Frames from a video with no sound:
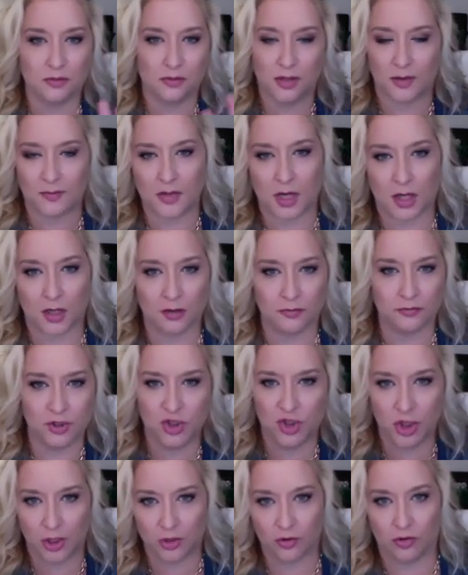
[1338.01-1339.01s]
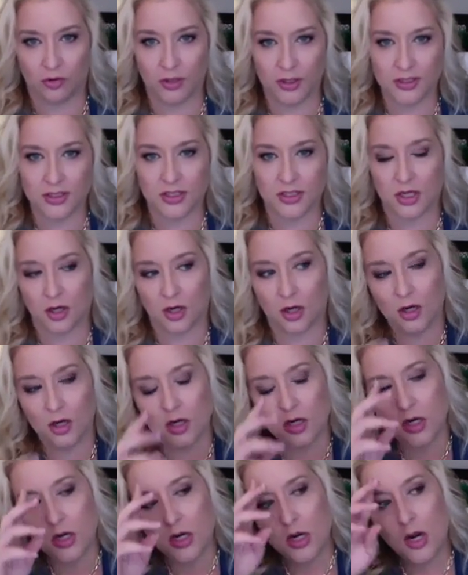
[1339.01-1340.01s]
I'm not a generalist yeah. here.
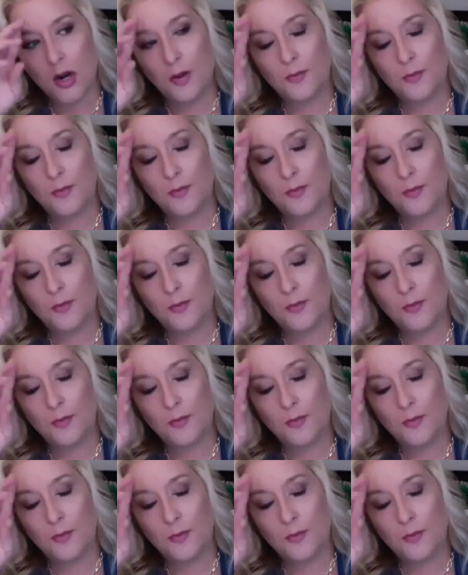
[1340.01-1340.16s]
Yeah.